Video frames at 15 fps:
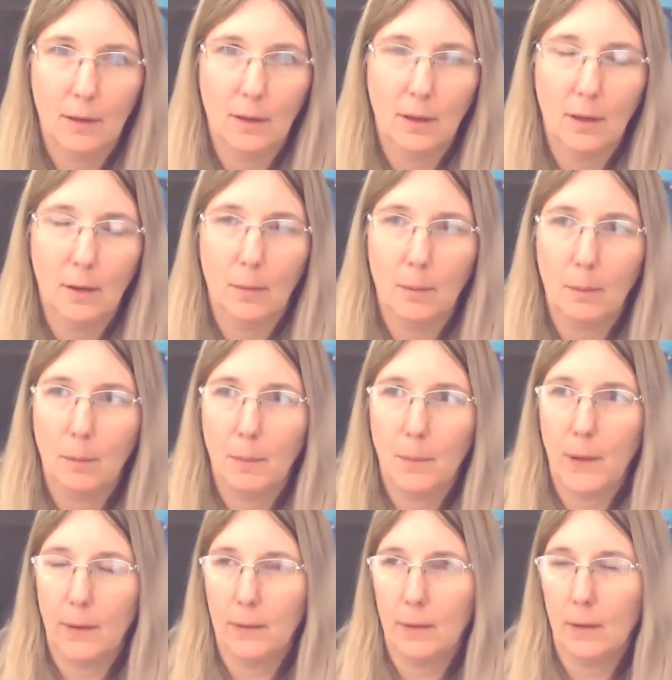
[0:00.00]

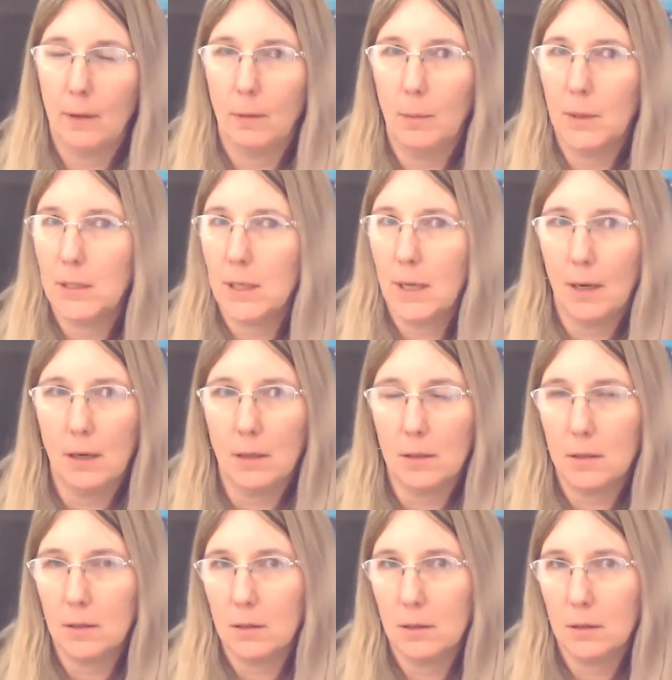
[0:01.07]
But the
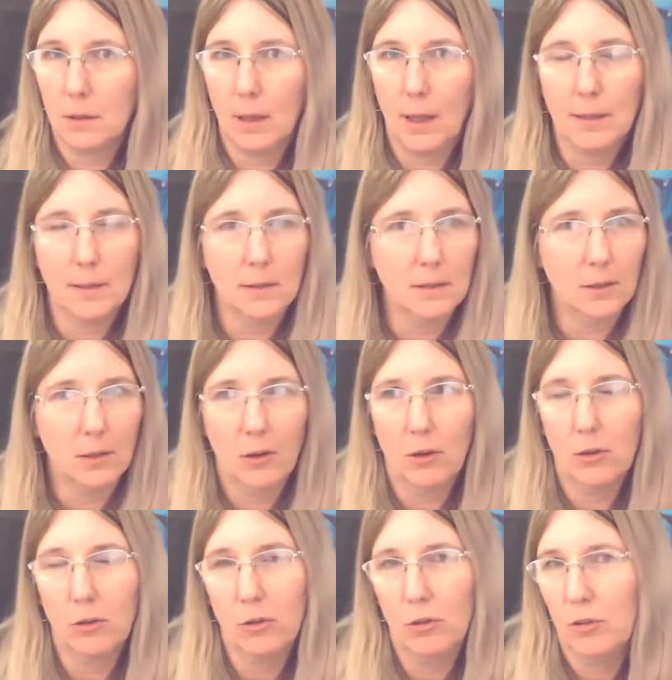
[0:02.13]
Botanics glazes that I
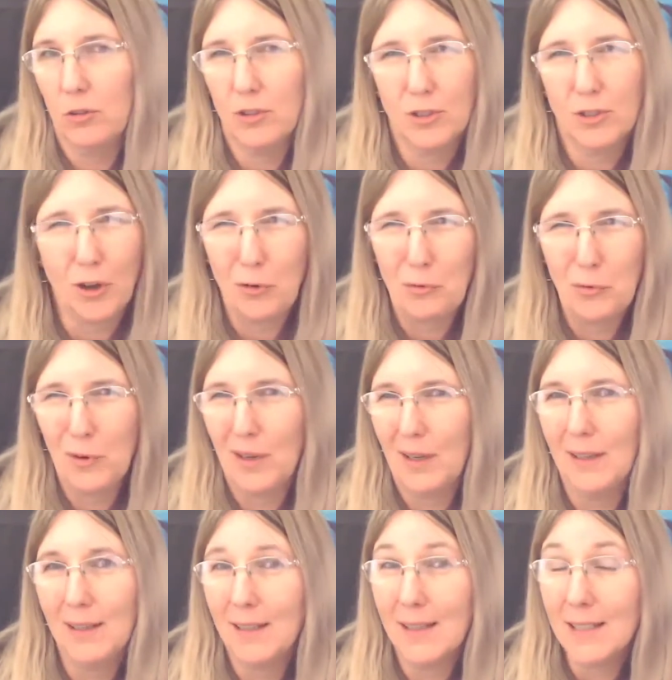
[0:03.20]
use don't
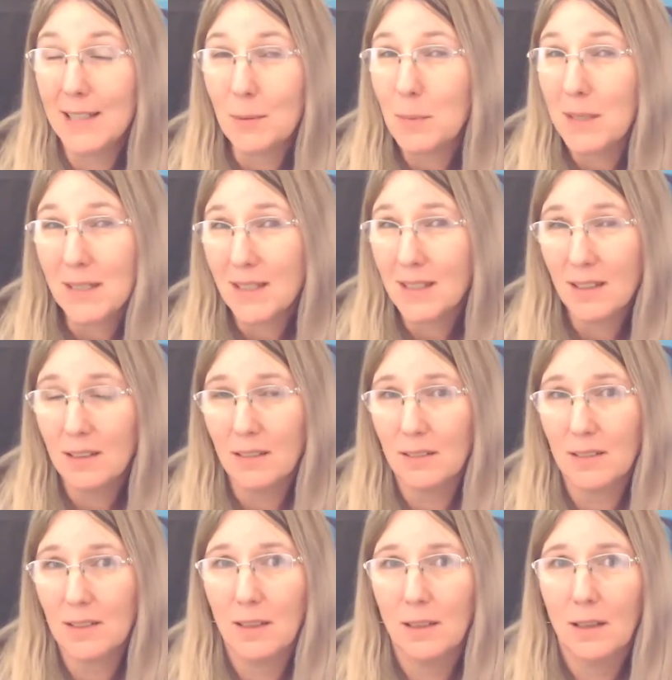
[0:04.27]
really need to be
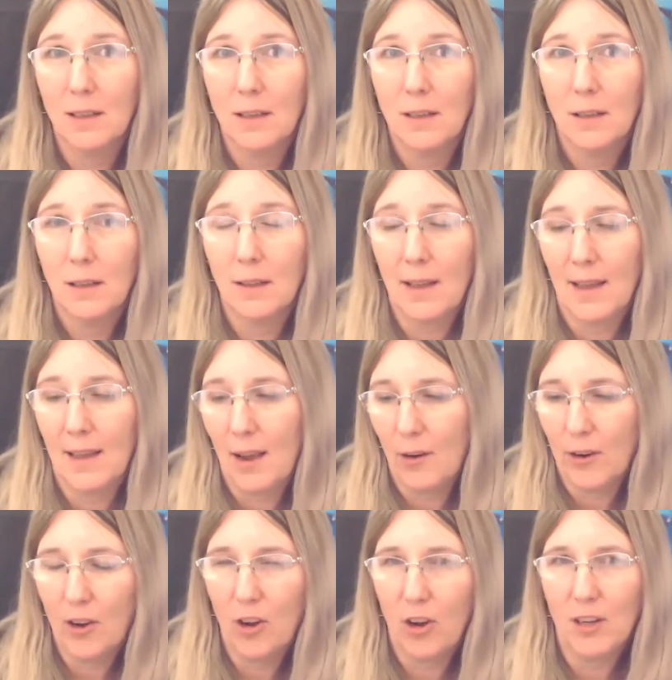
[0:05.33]
sealed. They are
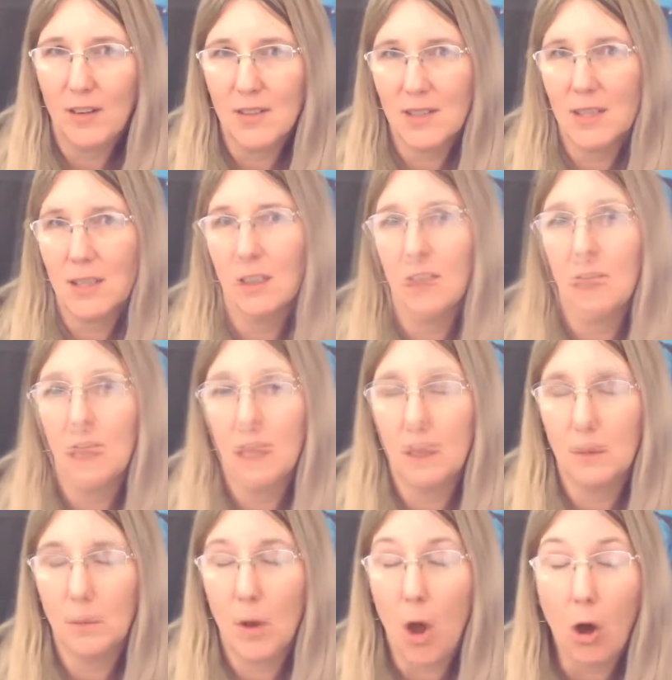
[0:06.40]
a kind of sealer in
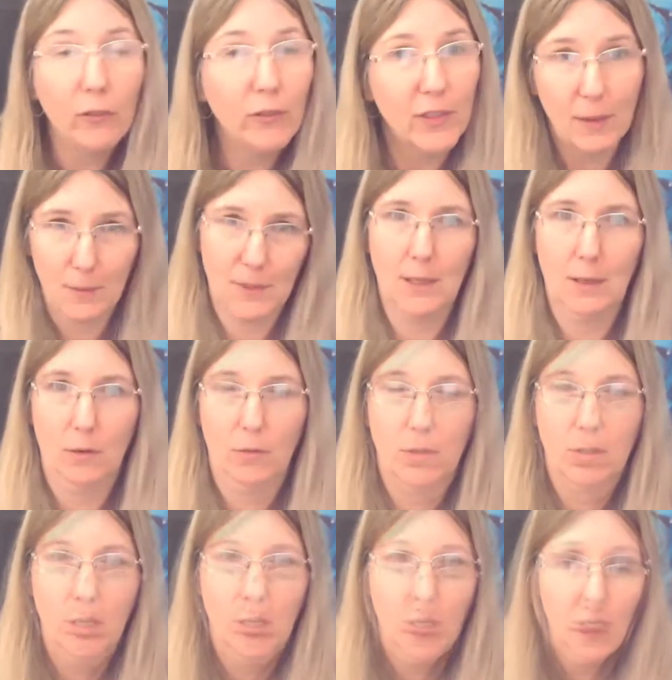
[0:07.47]
and of
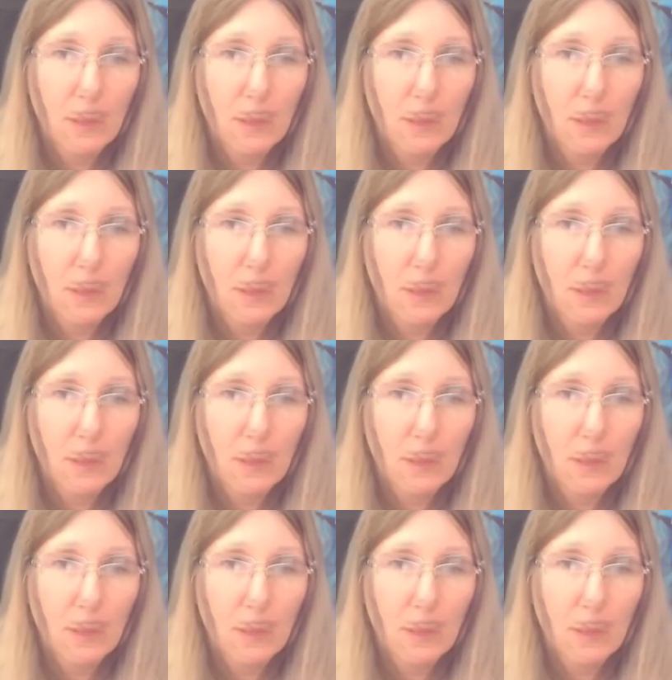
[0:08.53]
themselves.